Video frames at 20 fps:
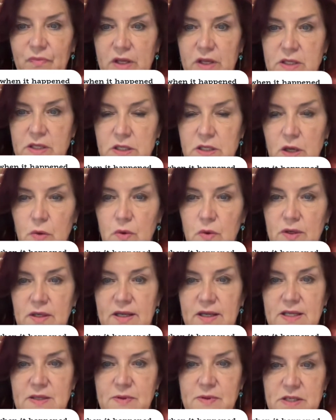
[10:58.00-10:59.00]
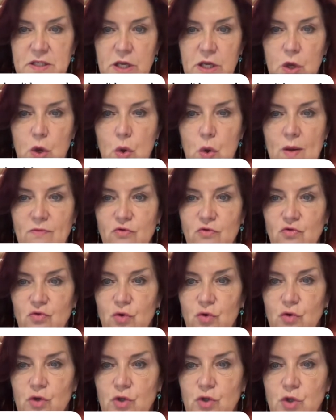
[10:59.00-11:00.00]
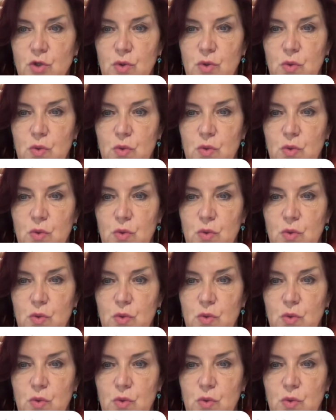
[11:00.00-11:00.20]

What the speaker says: So let me see who I'm drawn to